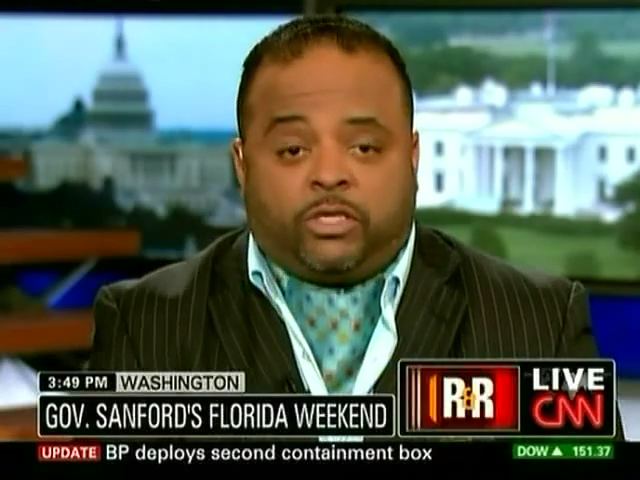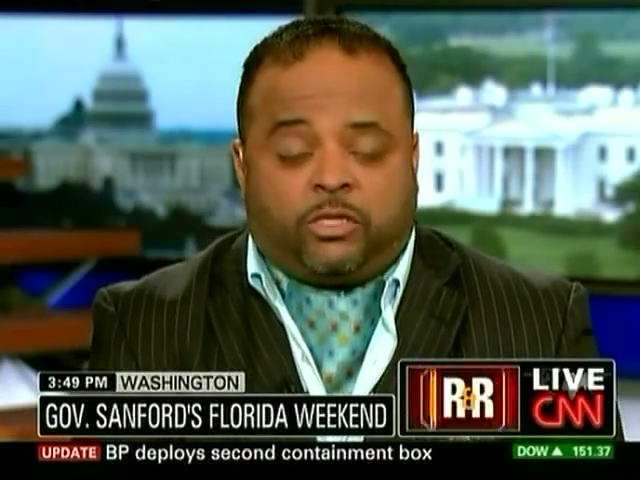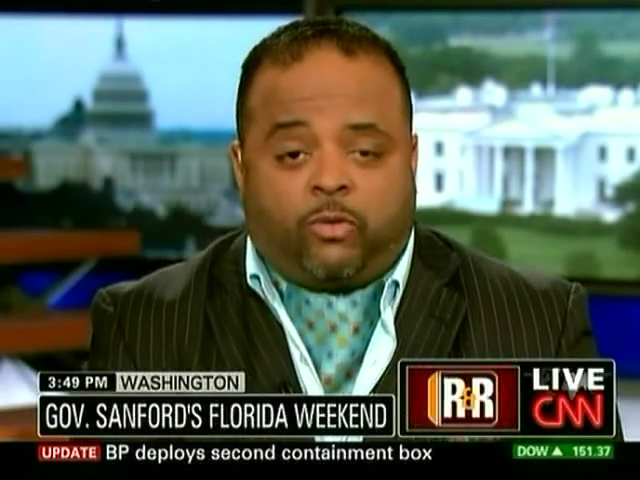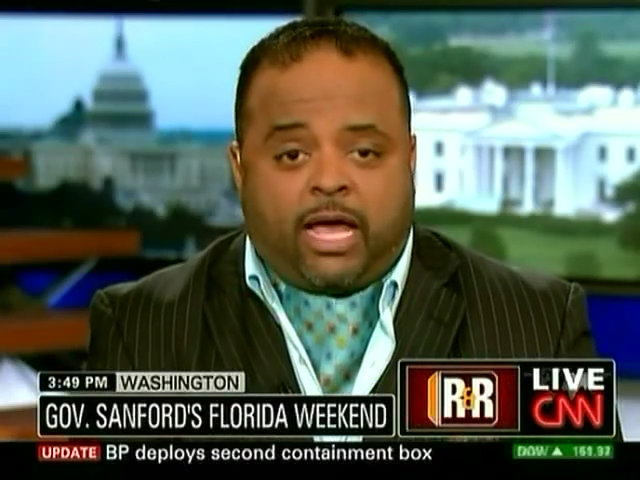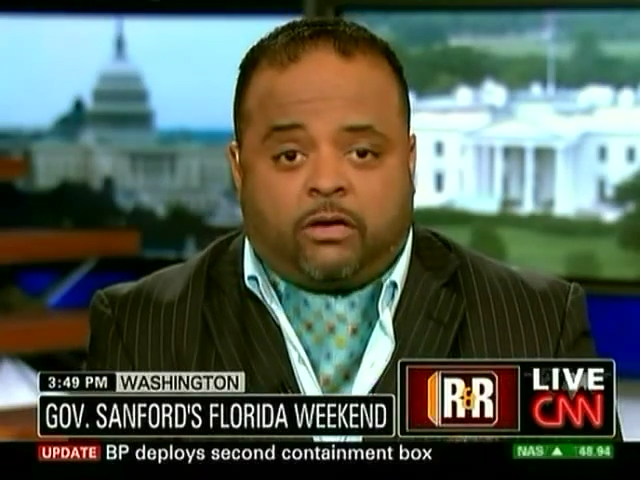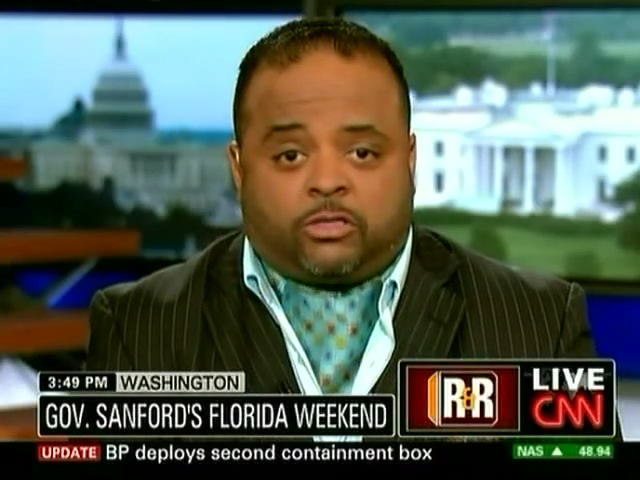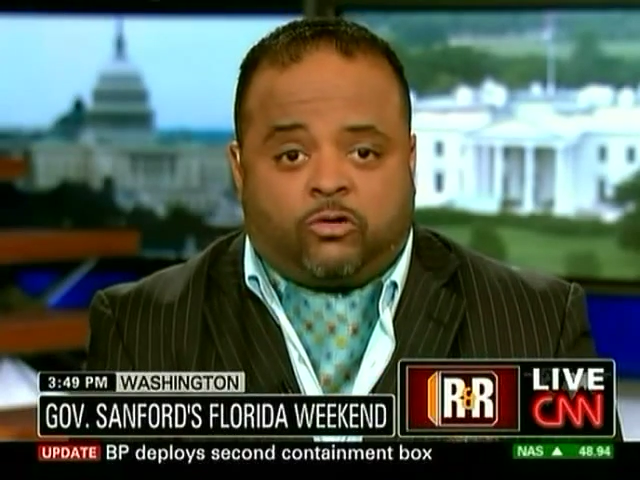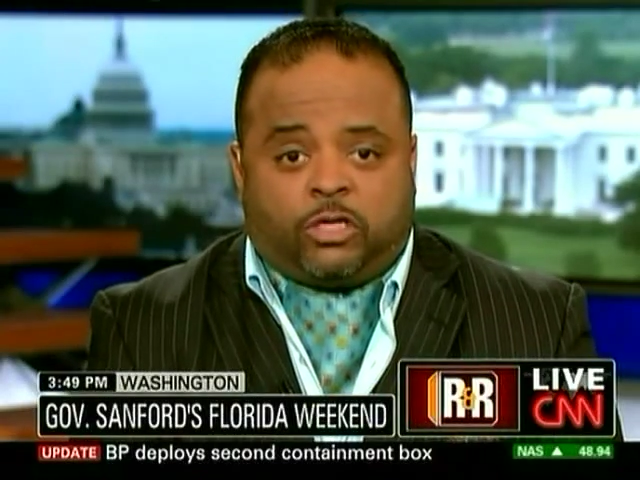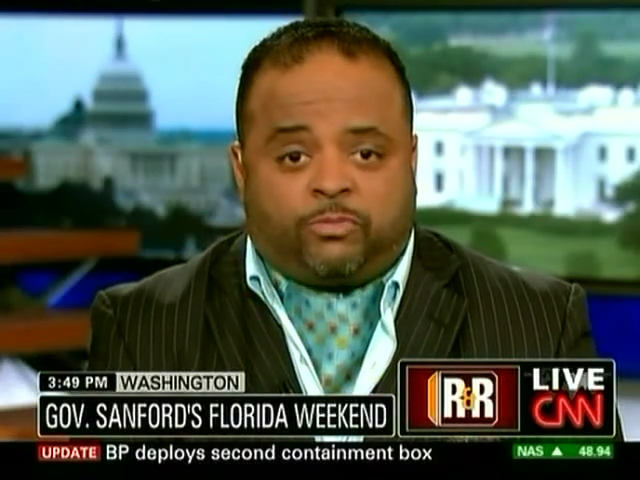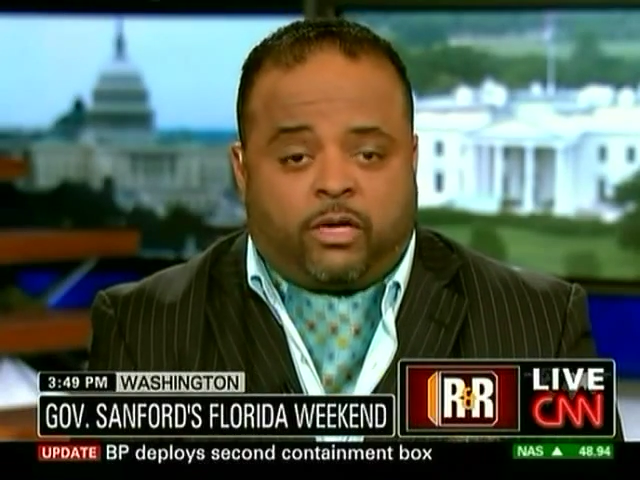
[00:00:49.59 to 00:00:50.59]
went to the White House
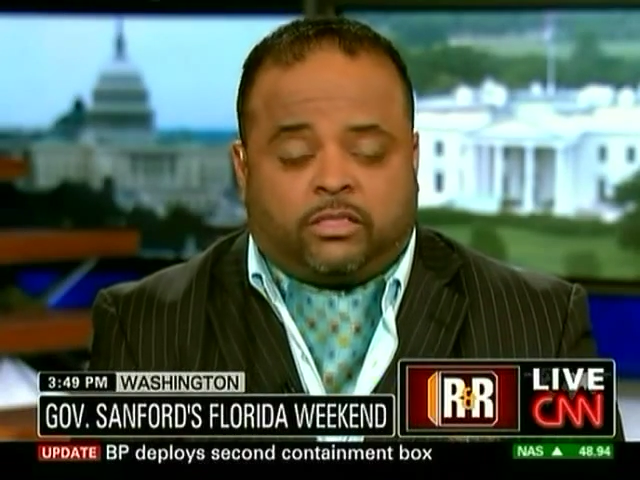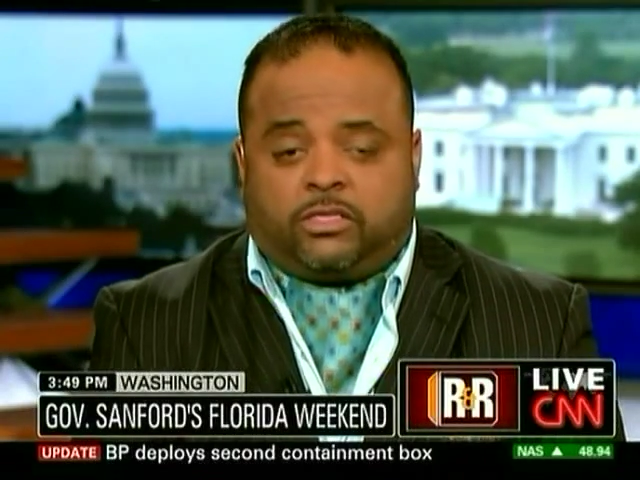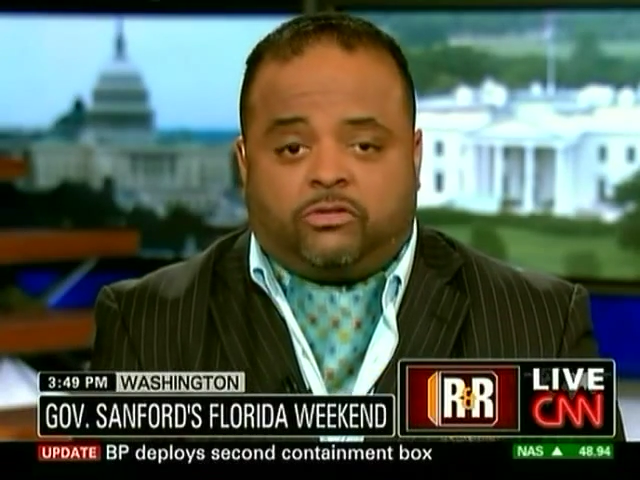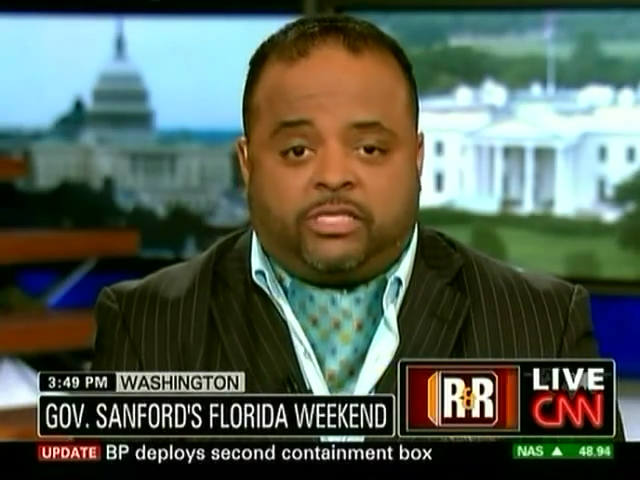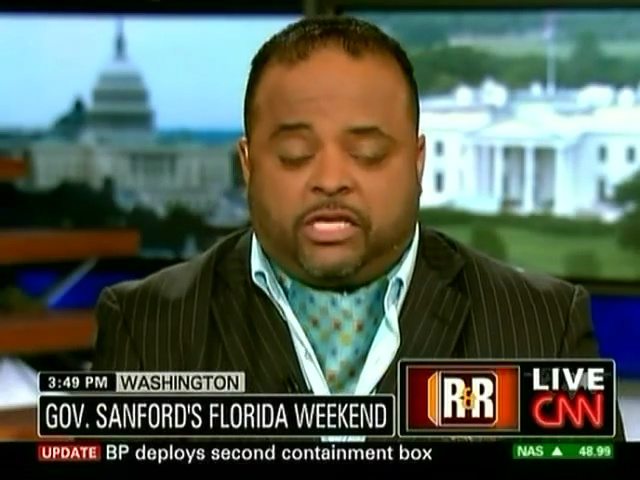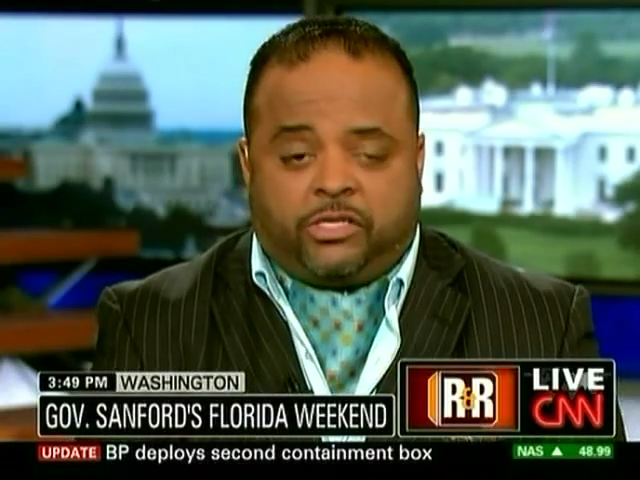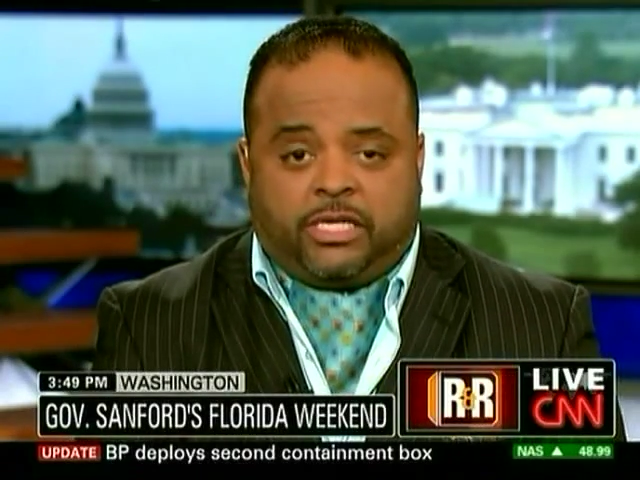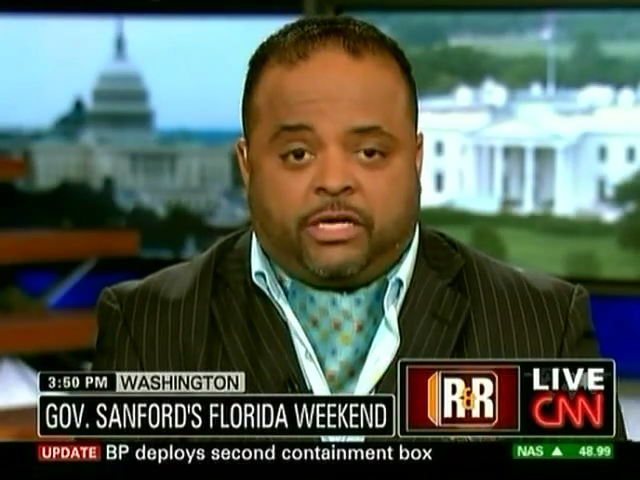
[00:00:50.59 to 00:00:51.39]
Correspondents Association